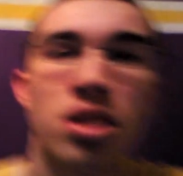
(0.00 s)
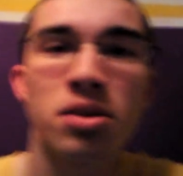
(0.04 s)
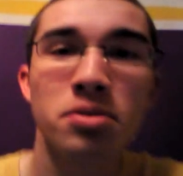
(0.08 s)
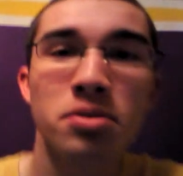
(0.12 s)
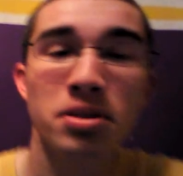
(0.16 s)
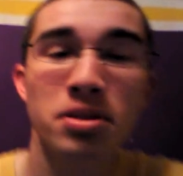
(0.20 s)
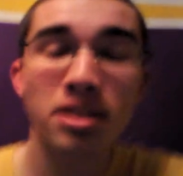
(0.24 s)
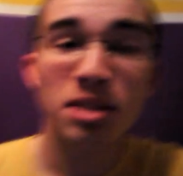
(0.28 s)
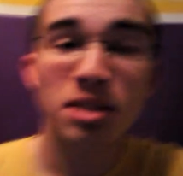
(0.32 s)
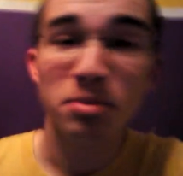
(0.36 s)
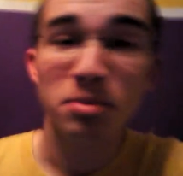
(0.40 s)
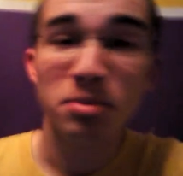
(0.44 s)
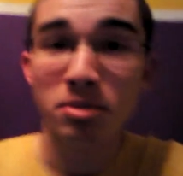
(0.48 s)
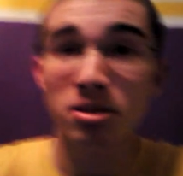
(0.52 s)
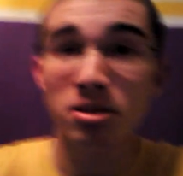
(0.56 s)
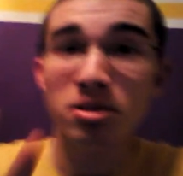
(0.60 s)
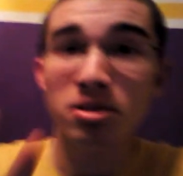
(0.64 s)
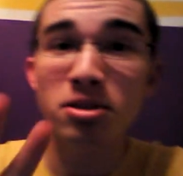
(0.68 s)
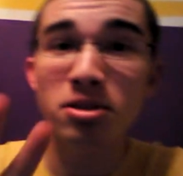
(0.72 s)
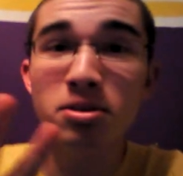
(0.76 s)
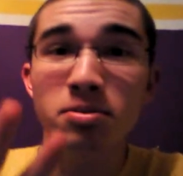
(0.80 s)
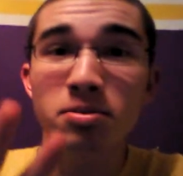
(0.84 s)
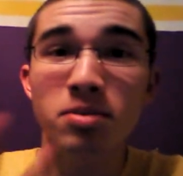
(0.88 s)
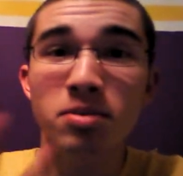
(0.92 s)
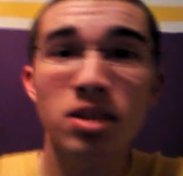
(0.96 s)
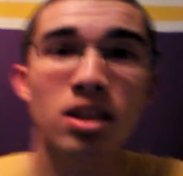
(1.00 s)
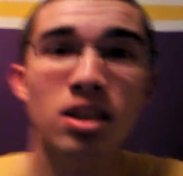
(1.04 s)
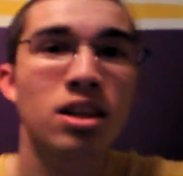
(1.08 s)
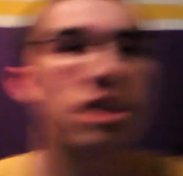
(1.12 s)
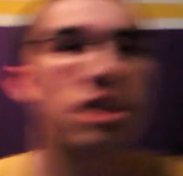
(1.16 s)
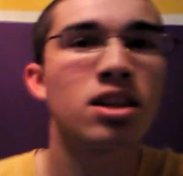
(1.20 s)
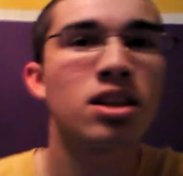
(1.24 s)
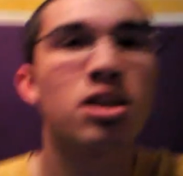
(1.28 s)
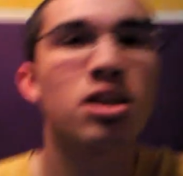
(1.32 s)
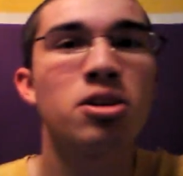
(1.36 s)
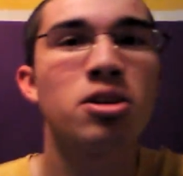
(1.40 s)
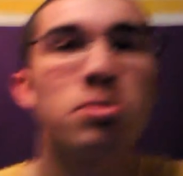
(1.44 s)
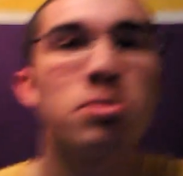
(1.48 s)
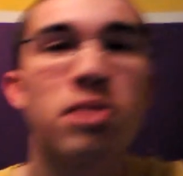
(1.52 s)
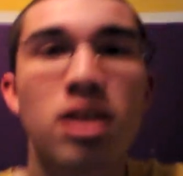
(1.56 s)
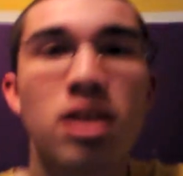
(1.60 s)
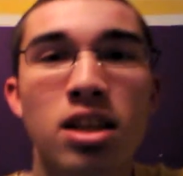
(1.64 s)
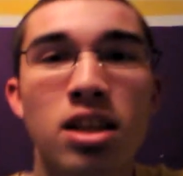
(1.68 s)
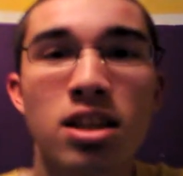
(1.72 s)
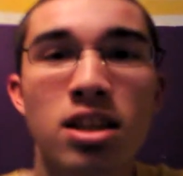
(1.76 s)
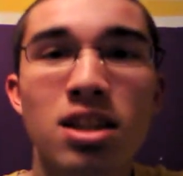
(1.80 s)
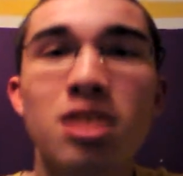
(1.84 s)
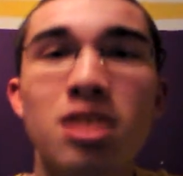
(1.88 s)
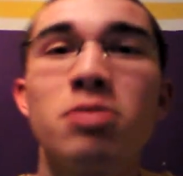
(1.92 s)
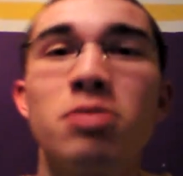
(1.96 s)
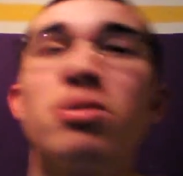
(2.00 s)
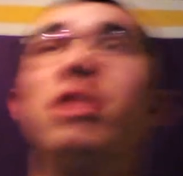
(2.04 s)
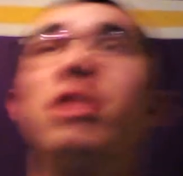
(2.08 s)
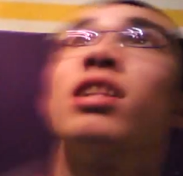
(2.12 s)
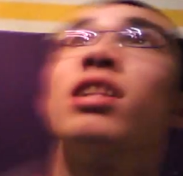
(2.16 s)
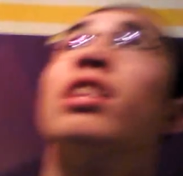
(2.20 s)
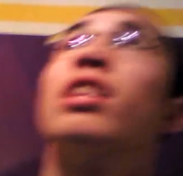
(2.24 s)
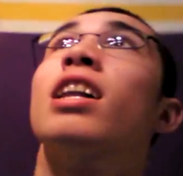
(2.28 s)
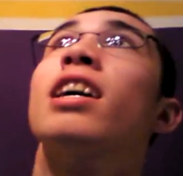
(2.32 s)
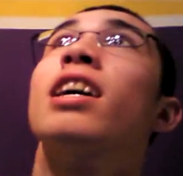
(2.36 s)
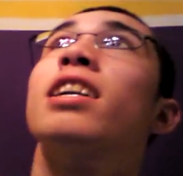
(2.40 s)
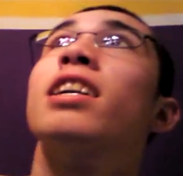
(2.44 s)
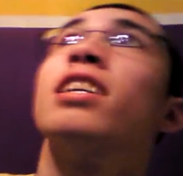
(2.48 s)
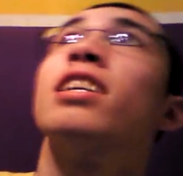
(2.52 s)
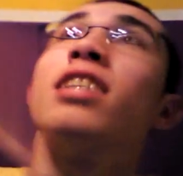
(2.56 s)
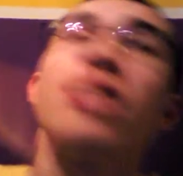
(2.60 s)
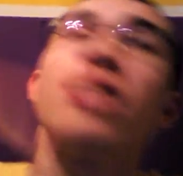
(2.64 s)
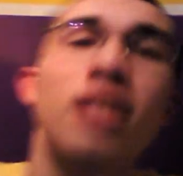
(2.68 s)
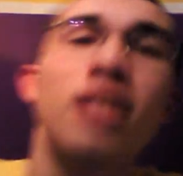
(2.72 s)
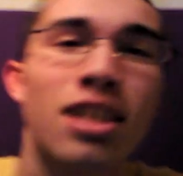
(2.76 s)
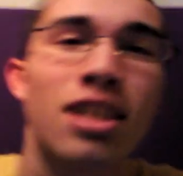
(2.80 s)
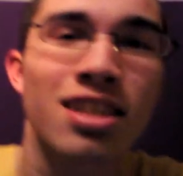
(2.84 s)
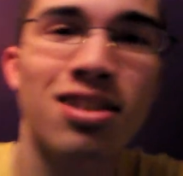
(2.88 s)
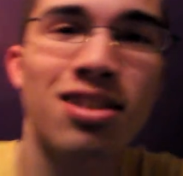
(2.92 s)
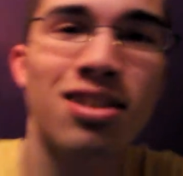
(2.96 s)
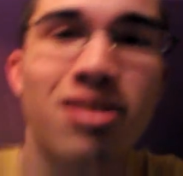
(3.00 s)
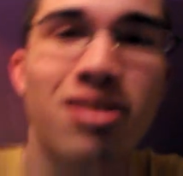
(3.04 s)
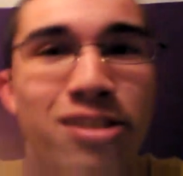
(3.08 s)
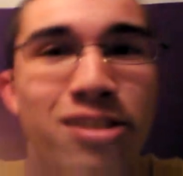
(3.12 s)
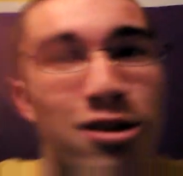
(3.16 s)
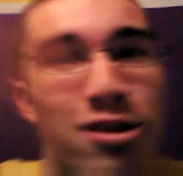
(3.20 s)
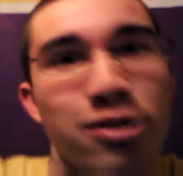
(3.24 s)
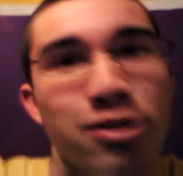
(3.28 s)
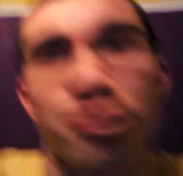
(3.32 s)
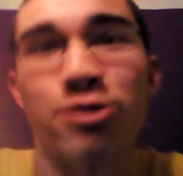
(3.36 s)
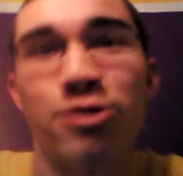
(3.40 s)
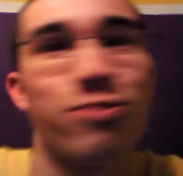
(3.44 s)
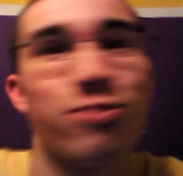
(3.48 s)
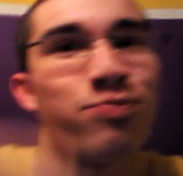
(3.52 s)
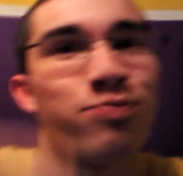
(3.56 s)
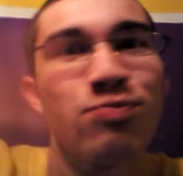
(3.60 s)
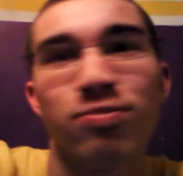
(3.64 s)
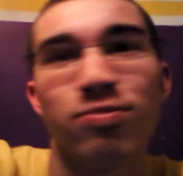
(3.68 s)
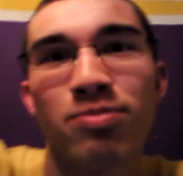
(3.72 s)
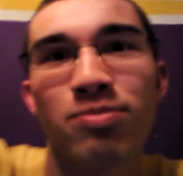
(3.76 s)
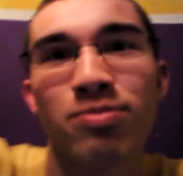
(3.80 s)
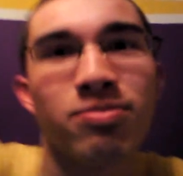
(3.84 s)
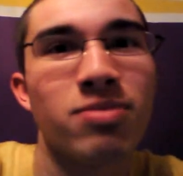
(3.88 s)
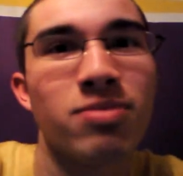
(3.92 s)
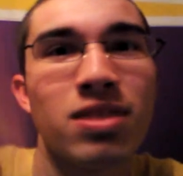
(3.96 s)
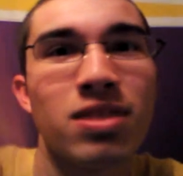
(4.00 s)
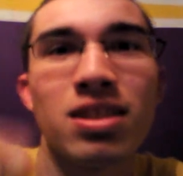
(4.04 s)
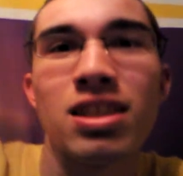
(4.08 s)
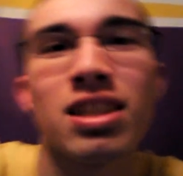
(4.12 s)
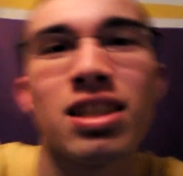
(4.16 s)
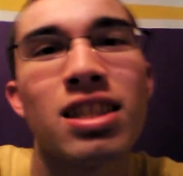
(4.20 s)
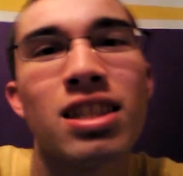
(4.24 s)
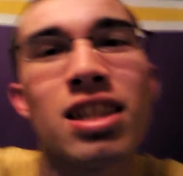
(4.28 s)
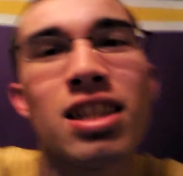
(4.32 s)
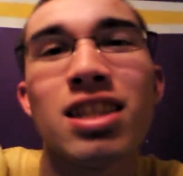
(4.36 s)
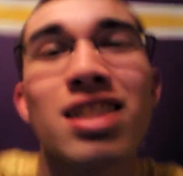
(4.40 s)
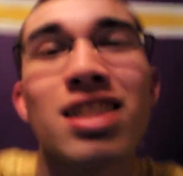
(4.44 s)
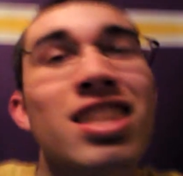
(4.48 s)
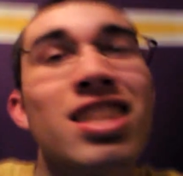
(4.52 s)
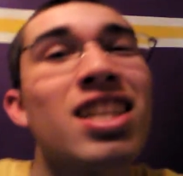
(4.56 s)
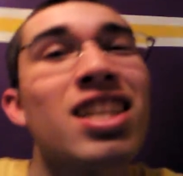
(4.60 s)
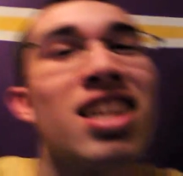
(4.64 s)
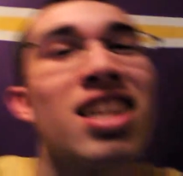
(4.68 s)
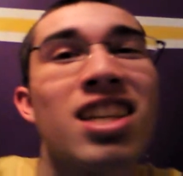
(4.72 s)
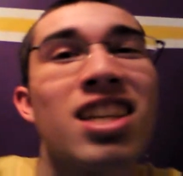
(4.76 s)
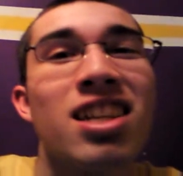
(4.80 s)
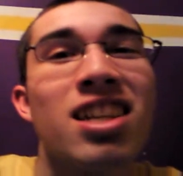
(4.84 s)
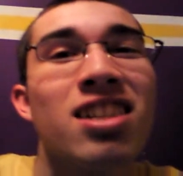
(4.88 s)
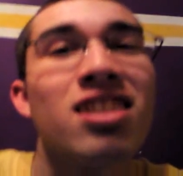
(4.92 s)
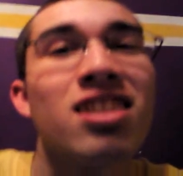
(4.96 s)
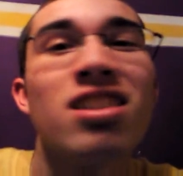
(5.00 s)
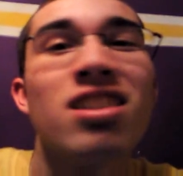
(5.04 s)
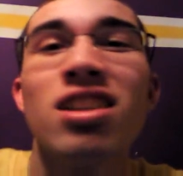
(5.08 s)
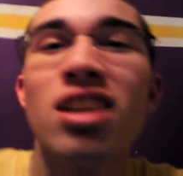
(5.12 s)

What's up, YouTube? Hope you can see with the lighting. I don't know. The sun's not out,